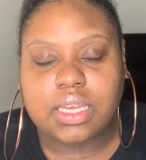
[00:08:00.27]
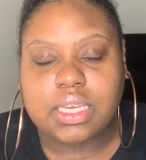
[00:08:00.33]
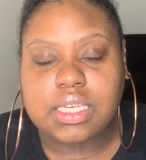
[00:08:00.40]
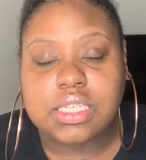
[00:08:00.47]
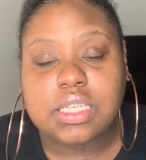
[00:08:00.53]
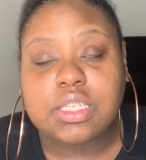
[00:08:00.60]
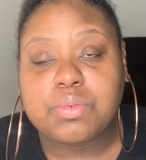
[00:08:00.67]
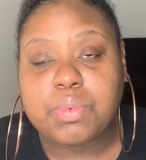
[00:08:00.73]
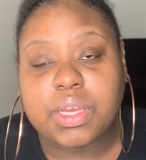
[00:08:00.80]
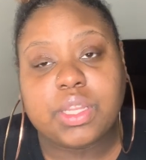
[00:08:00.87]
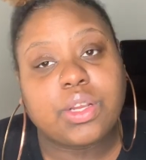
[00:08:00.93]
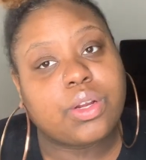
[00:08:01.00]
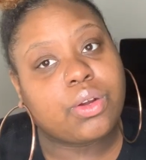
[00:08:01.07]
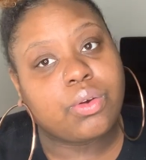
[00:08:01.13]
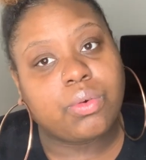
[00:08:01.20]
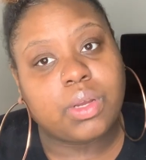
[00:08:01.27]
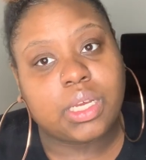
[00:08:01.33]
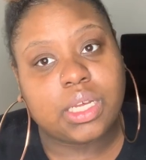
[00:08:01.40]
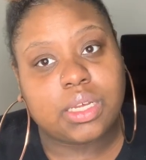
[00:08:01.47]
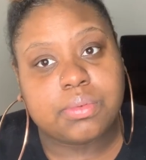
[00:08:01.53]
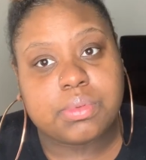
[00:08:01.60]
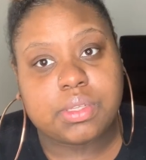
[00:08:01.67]
Issa's brother going
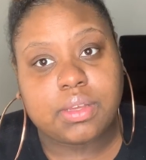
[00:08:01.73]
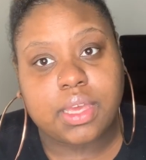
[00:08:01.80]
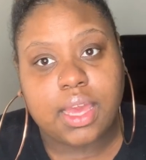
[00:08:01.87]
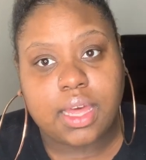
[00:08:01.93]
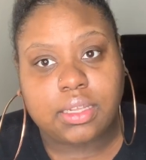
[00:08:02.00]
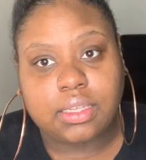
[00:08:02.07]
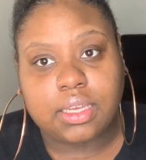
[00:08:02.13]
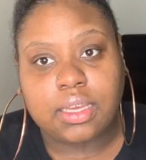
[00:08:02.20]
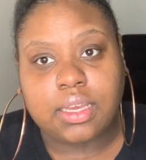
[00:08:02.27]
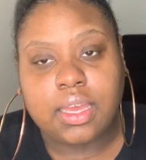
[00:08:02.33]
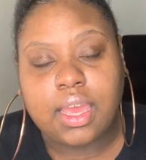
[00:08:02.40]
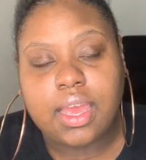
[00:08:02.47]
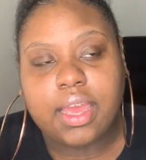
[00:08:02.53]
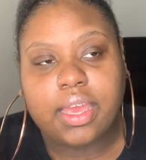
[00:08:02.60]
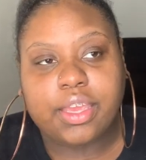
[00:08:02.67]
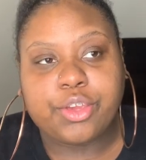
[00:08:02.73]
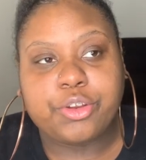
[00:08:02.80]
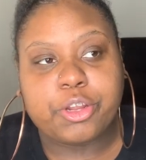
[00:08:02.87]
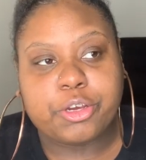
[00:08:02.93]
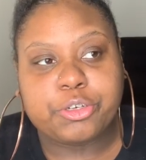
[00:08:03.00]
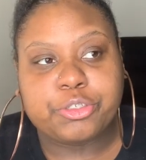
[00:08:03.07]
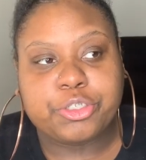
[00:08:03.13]
up to Kelly you
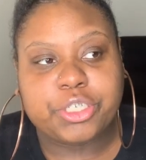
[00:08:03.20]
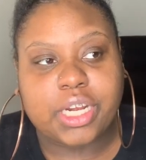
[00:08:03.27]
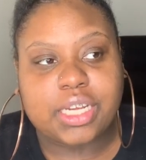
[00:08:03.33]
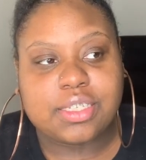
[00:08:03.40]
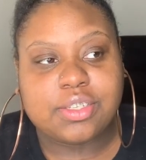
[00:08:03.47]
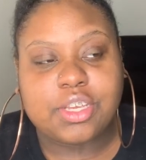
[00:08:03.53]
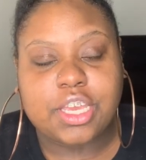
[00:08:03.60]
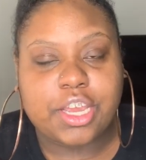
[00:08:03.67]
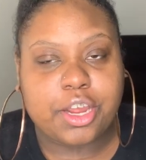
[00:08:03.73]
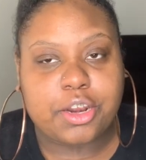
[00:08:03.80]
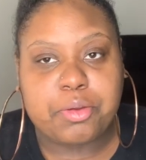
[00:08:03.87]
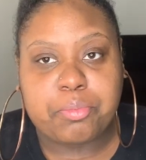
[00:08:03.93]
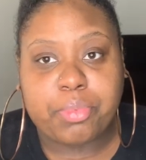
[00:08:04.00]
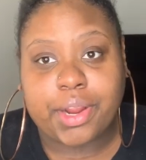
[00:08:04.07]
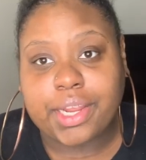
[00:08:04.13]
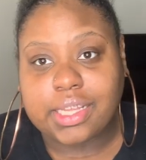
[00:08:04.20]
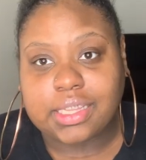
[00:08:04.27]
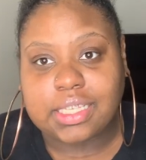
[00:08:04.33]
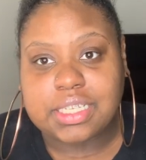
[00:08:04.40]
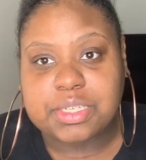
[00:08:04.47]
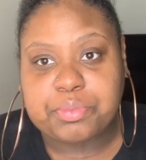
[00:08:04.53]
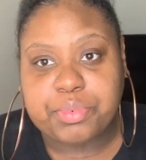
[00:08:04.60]
know, trying to get her to break
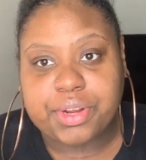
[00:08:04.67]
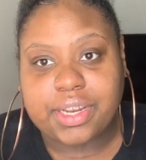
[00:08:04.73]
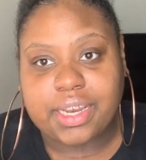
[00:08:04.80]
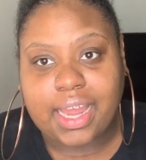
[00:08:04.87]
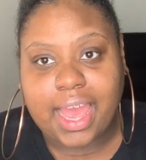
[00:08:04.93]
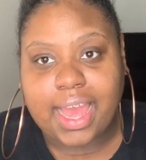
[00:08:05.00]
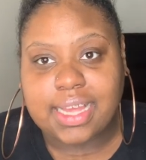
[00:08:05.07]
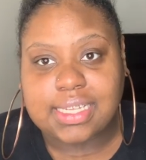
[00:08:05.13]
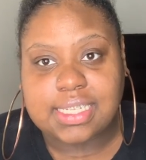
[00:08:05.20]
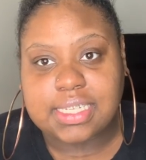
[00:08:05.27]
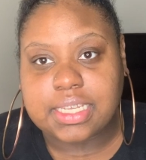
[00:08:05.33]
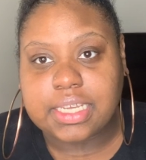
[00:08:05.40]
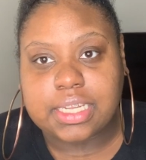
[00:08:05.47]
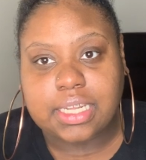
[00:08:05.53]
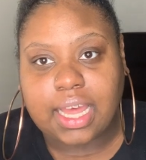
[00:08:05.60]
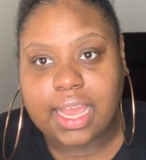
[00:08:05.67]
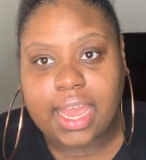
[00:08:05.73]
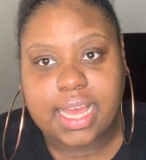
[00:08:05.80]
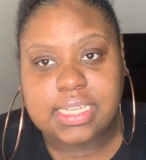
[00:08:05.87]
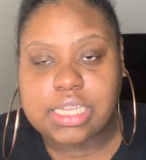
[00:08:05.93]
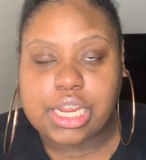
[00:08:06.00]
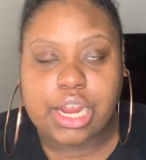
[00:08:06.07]
this Britain accent, like
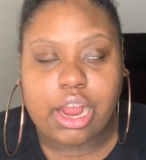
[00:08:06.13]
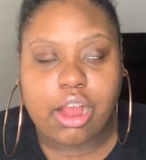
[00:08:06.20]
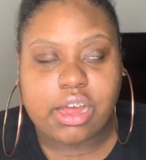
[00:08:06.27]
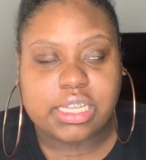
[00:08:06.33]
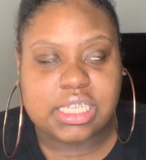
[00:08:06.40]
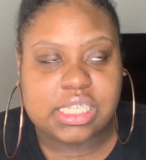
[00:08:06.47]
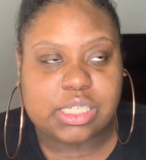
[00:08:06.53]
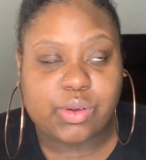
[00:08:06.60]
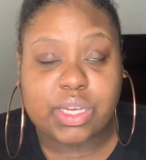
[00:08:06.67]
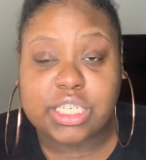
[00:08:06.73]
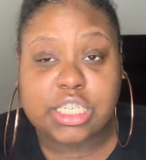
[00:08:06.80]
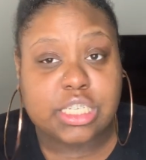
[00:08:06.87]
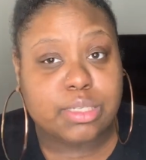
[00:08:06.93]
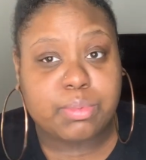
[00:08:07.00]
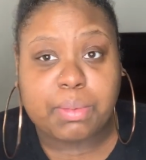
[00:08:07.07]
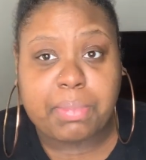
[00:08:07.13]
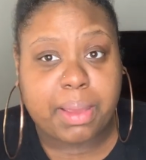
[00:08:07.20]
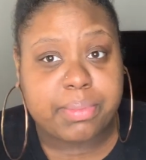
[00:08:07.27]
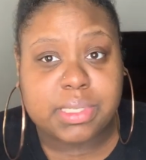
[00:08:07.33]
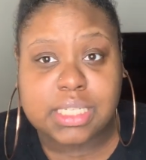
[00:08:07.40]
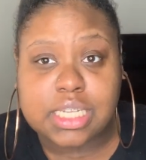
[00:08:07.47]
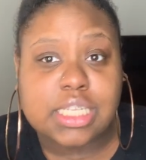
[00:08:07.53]
asking her all these questions. But
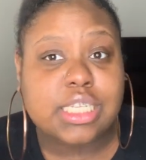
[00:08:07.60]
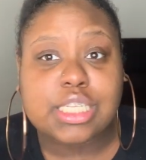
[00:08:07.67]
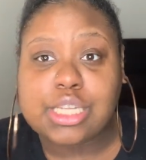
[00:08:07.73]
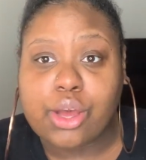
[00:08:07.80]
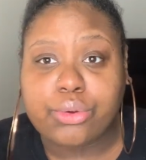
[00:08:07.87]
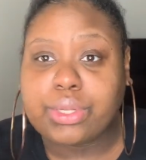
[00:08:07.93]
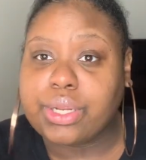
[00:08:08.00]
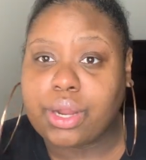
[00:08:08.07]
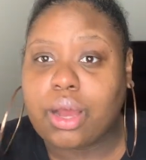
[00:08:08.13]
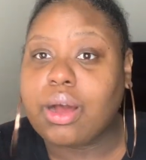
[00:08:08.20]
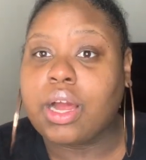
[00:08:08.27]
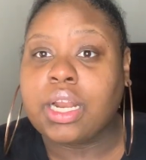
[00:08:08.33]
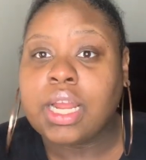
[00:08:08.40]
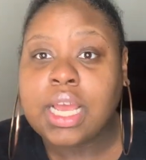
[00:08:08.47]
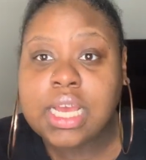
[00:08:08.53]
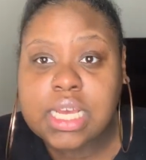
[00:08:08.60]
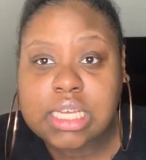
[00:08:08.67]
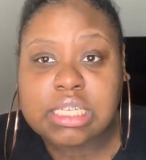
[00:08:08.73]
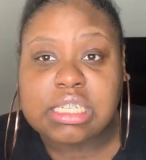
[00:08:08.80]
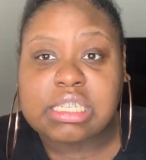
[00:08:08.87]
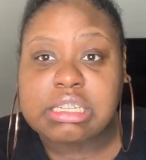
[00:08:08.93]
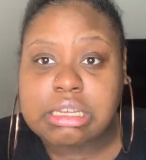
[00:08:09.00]
baby, sis is holding on.
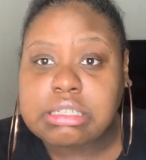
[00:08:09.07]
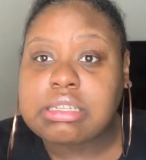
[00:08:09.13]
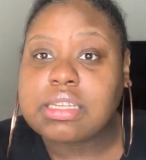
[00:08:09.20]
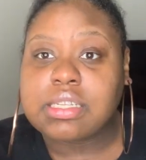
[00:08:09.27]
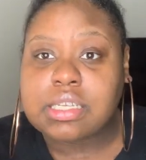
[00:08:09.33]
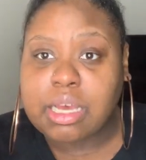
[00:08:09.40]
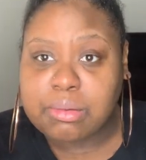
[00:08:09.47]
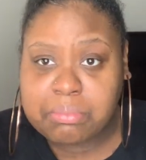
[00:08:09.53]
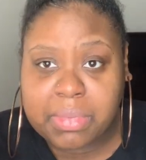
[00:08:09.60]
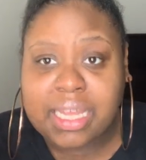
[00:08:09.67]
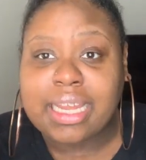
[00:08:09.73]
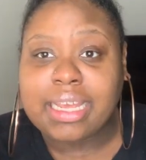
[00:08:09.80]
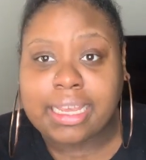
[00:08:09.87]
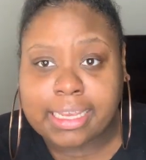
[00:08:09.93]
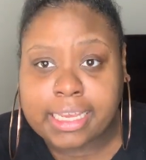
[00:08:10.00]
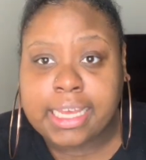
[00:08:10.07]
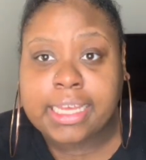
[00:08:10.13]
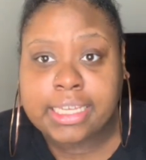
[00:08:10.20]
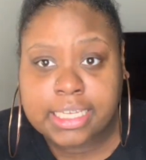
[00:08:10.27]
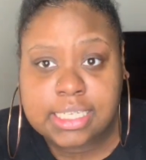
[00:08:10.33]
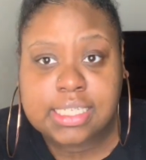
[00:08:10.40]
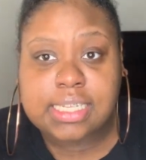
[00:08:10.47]
Sis is committing
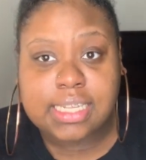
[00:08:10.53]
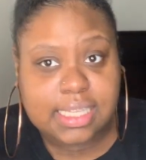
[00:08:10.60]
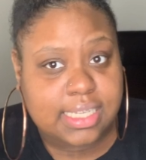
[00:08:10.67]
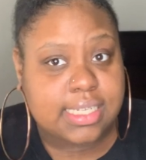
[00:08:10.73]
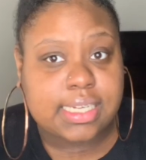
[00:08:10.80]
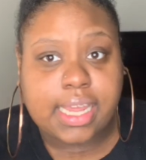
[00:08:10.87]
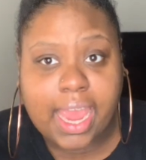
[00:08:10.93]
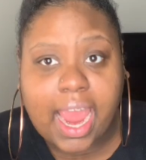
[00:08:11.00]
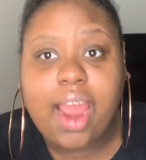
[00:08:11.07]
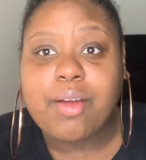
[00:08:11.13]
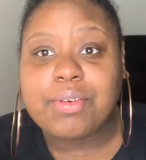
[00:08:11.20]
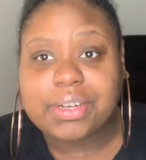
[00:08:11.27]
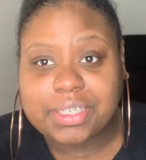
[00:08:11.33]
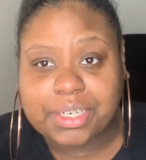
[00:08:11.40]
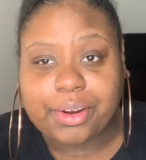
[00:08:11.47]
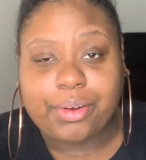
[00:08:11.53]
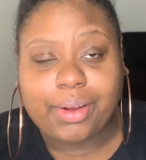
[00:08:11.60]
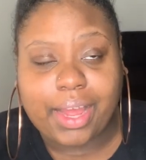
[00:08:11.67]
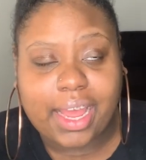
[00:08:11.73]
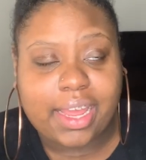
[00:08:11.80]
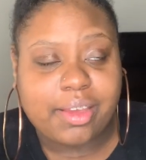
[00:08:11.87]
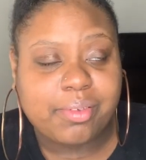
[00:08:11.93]
to this character,
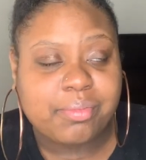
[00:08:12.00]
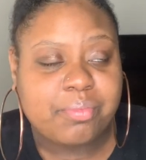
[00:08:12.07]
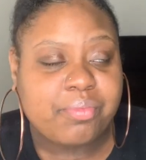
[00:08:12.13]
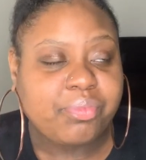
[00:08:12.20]
okay?